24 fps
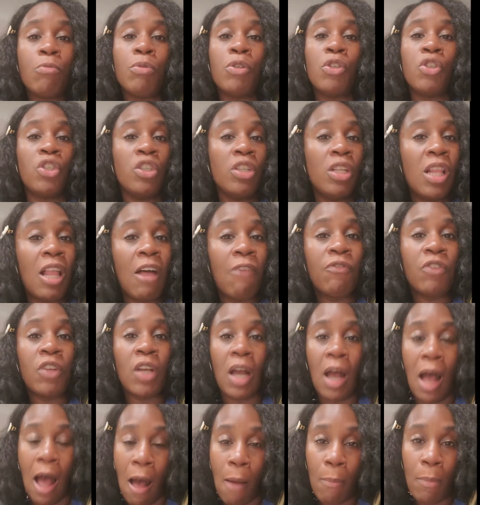but she left a
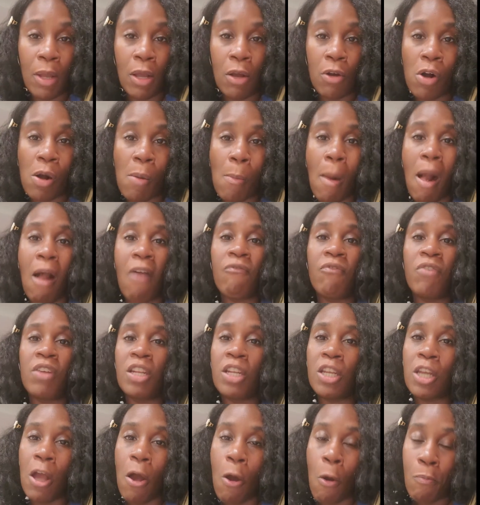comment on my
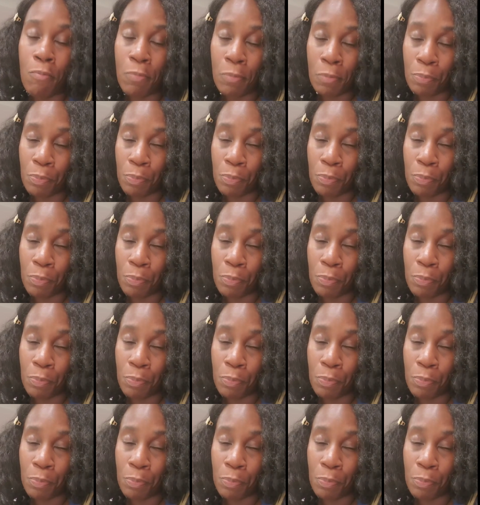video.